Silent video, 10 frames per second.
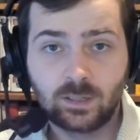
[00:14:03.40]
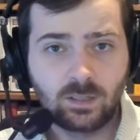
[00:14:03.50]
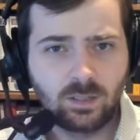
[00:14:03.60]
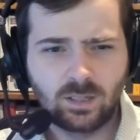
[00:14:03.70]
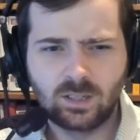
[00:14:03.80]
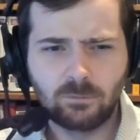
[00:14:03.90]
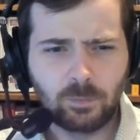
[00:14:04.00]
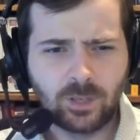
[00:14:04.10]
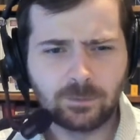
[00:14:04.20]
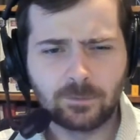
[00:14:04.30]
You can get
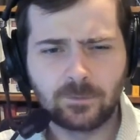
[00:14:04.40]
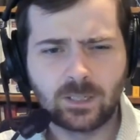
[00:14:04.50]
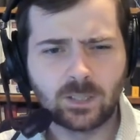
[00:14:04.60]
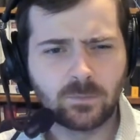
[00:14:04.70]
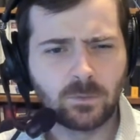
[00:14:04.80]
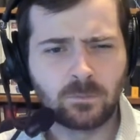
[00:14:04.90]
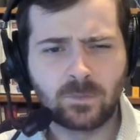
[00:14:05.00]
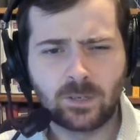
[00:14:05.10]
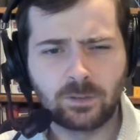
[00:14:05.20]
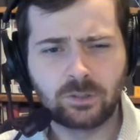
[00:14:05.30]
replacement fans for
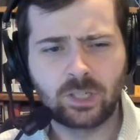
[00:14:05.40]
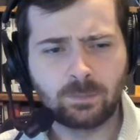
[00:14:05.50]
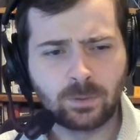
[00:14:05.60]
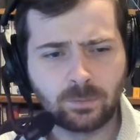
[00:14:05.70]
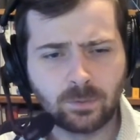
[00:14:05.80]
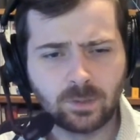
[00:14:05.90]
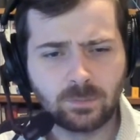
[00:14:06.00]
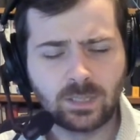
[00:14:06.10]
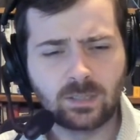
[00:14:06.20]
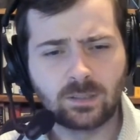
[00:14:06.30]
very cheap and throw them
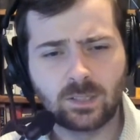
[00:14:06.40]
in